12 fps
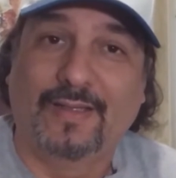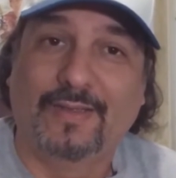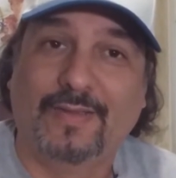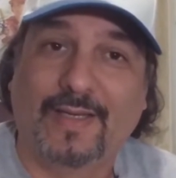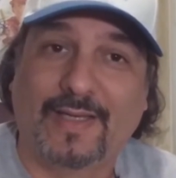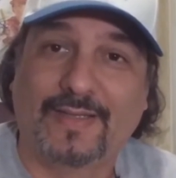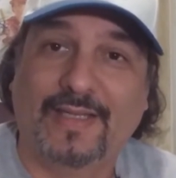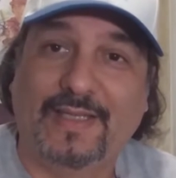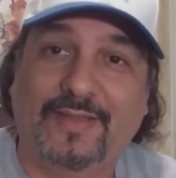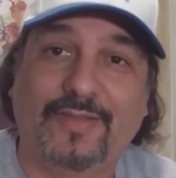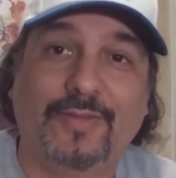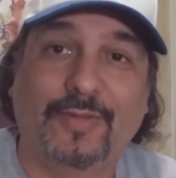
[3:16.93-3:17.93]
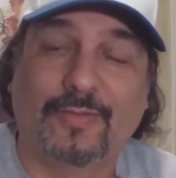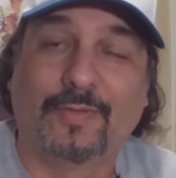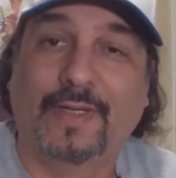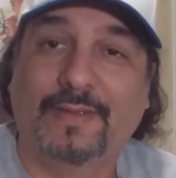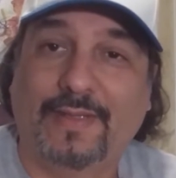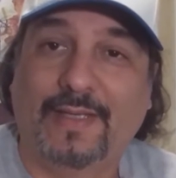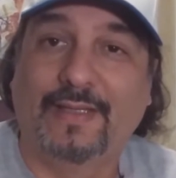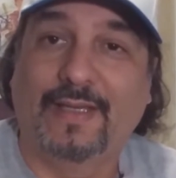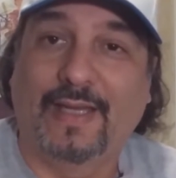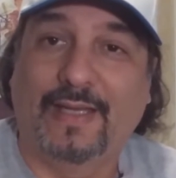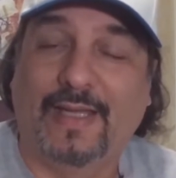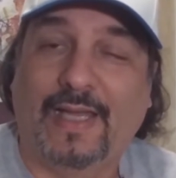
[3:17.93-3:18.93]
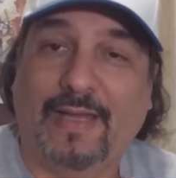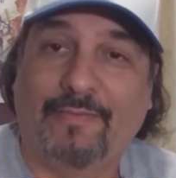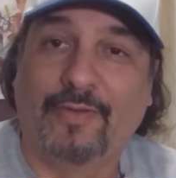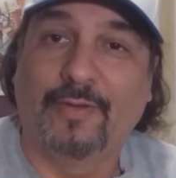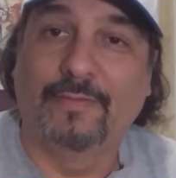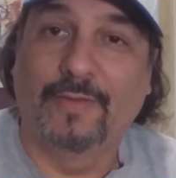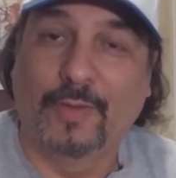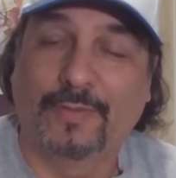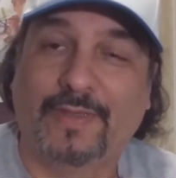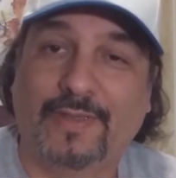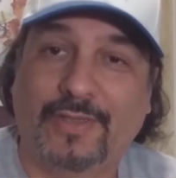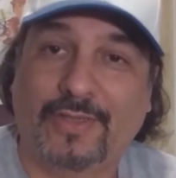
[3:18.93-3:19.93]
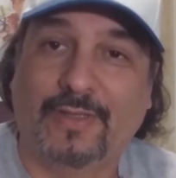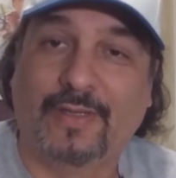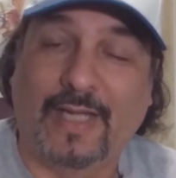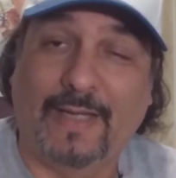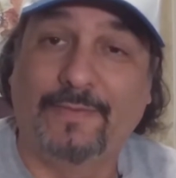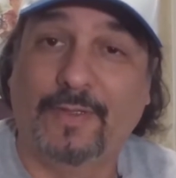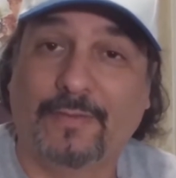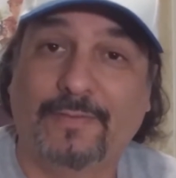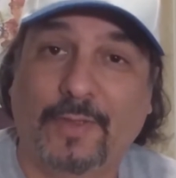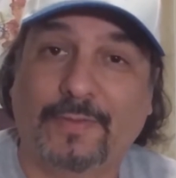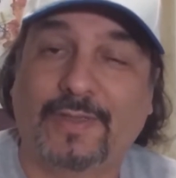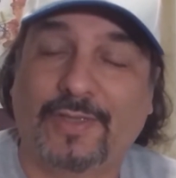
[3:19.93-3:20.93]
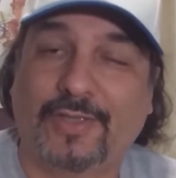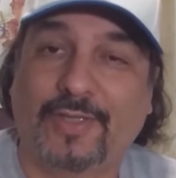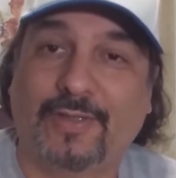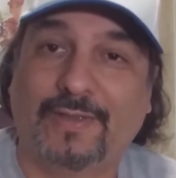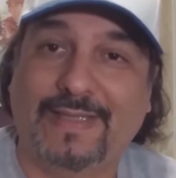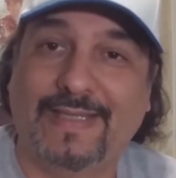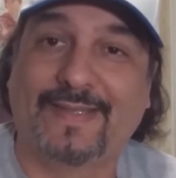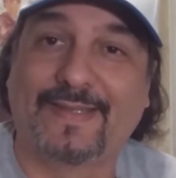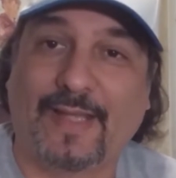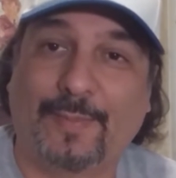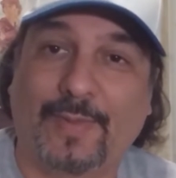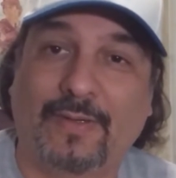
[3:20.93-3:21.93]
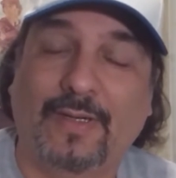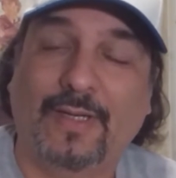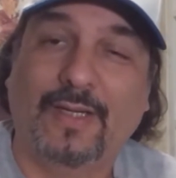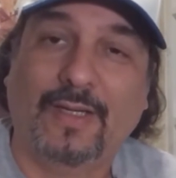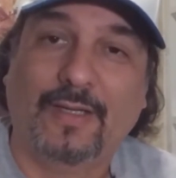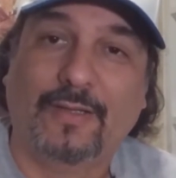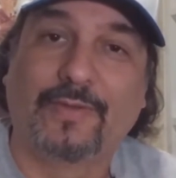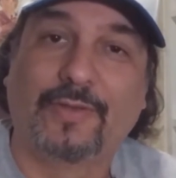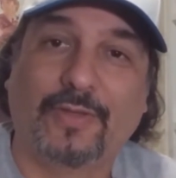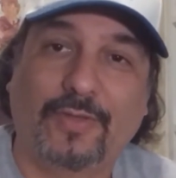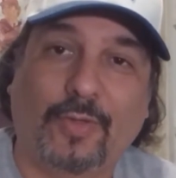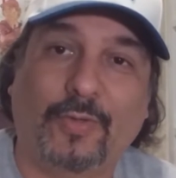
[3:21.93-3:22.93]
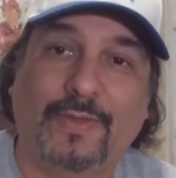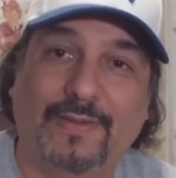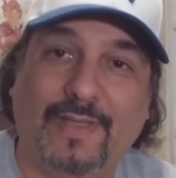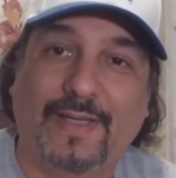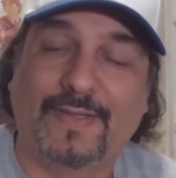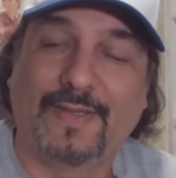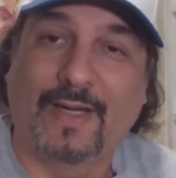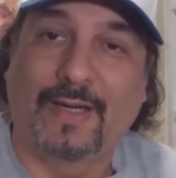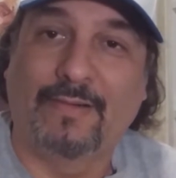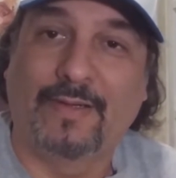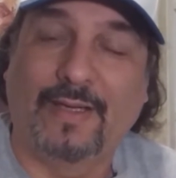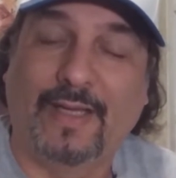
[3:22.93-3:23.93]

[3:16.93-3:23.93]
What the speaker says: you guys need to do the right thing and have their vote this year. Have your vote this year in December for the Golden Days era.